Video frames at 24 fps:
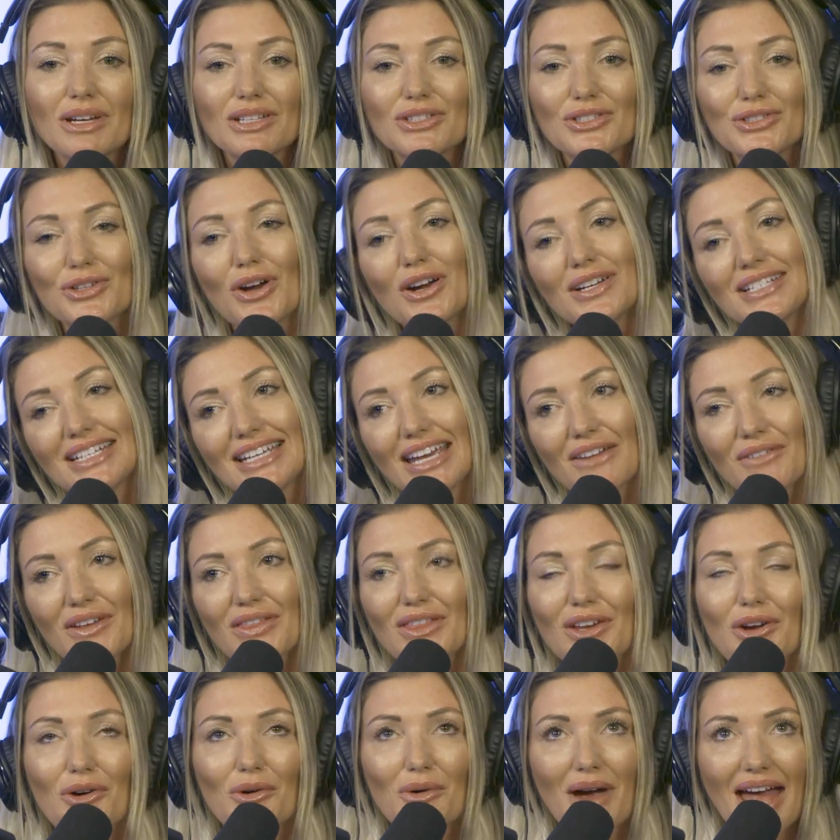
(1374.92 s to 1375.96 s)
you can start to give
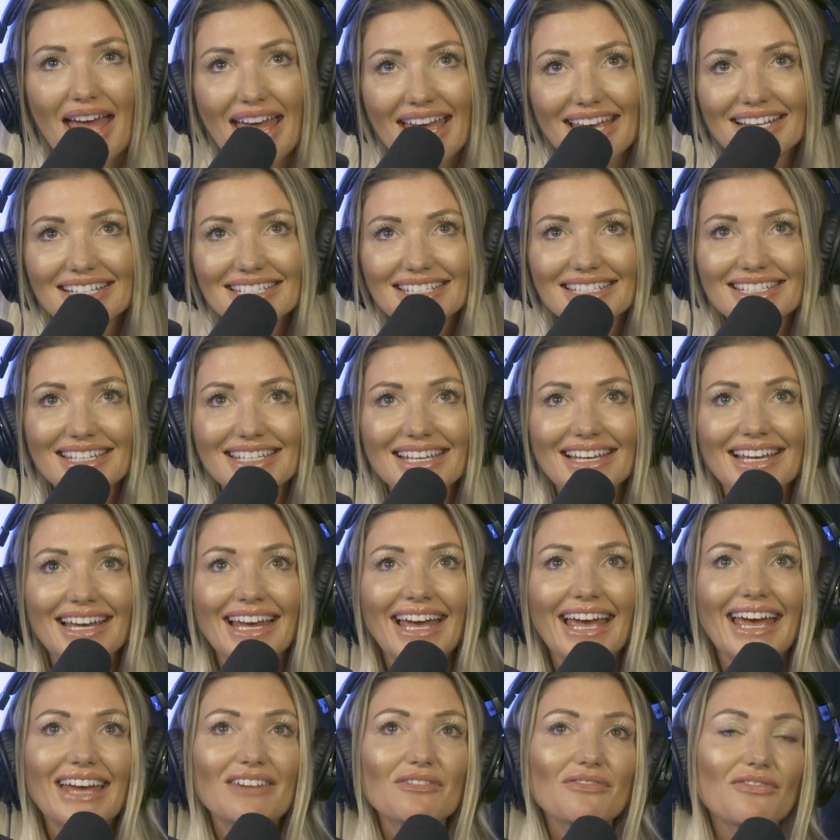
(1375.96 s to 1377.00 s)
it the grace
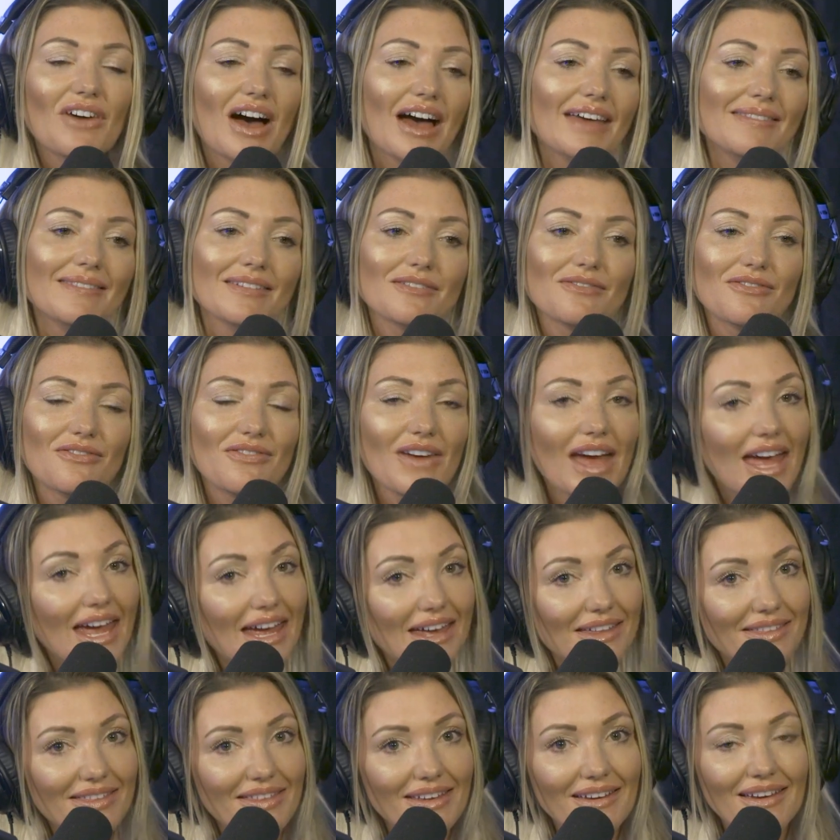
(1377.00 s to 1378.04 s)
and find the
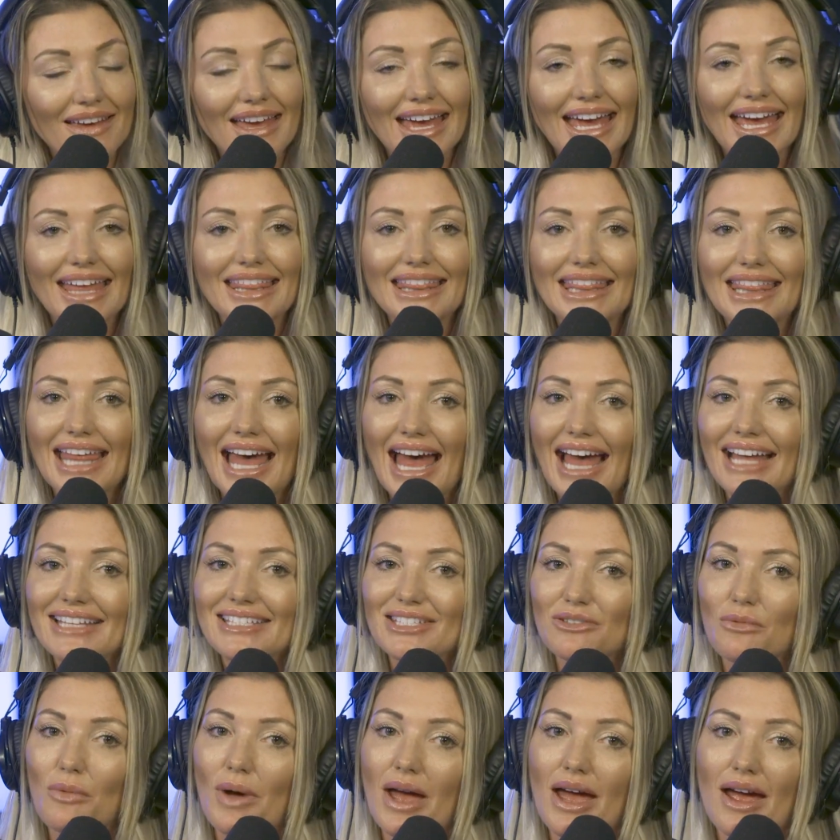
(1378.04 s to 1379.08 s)
faith. And
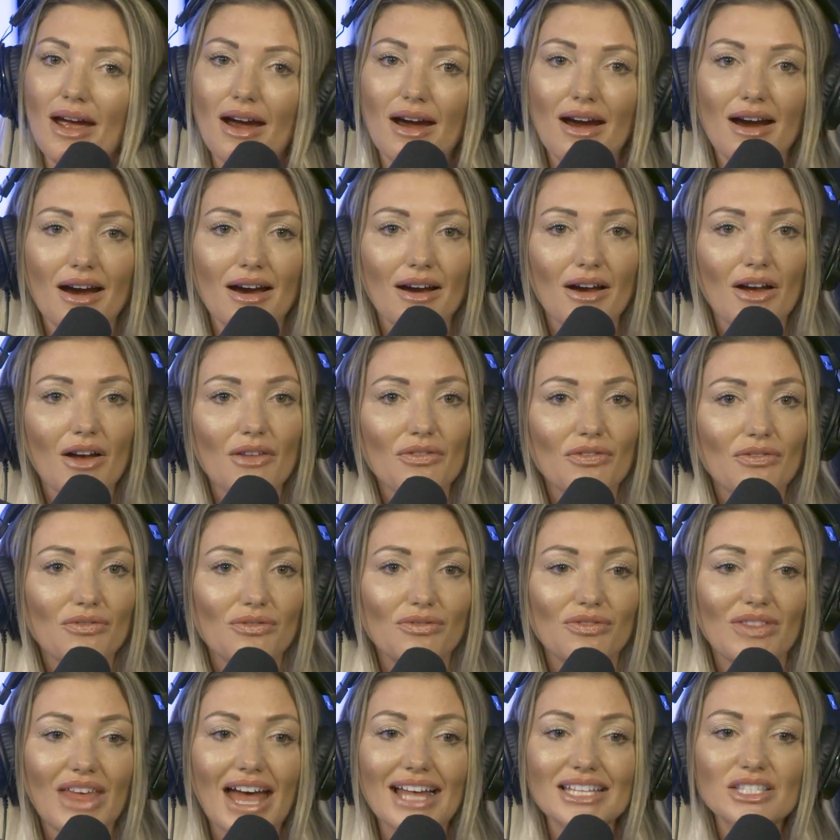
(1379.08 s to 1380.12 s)
that's where
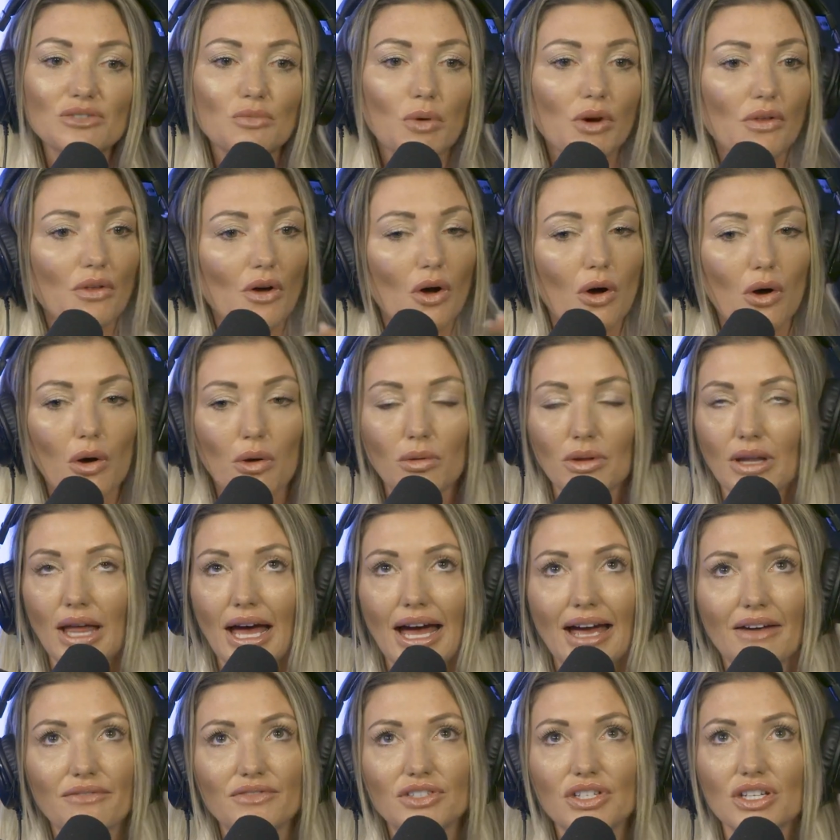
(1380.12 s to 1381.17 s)
the whole
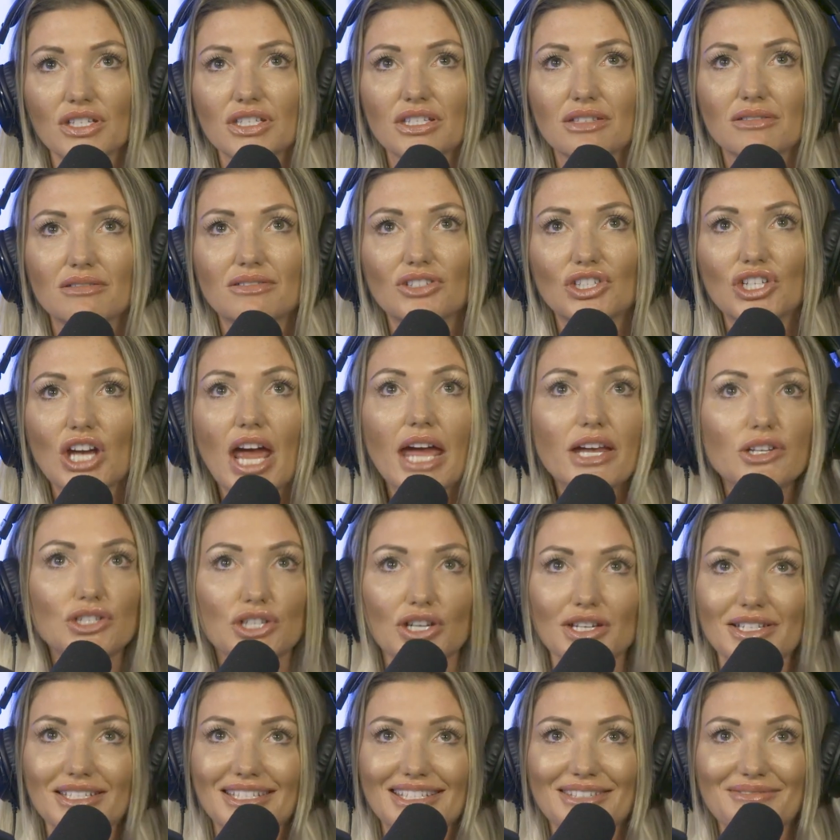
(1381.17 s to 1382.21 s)
life just
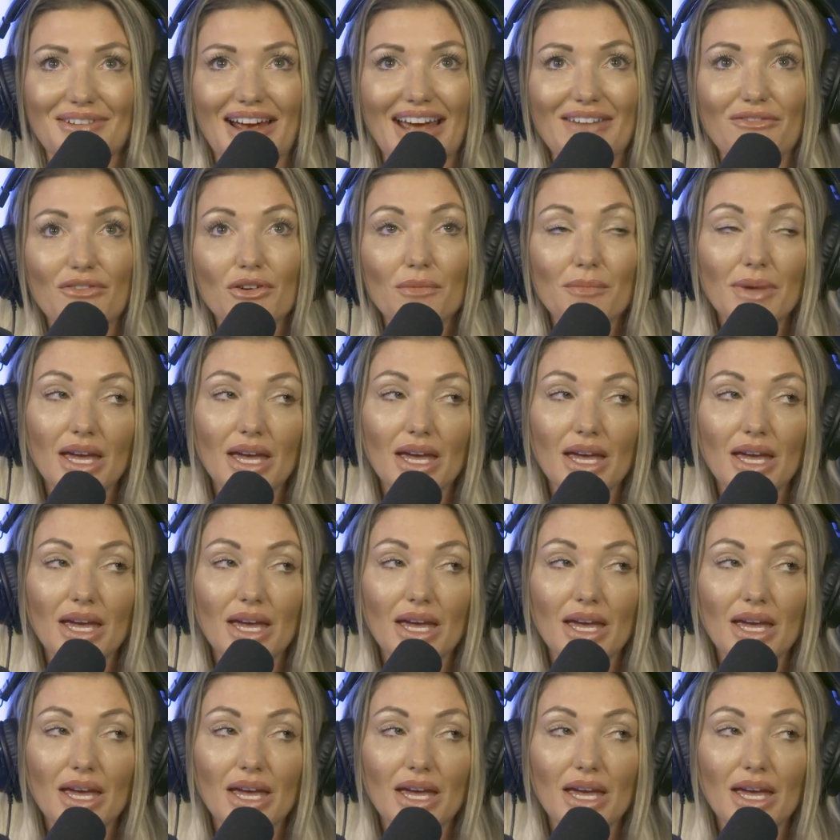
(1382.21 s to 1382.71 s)
changes, right?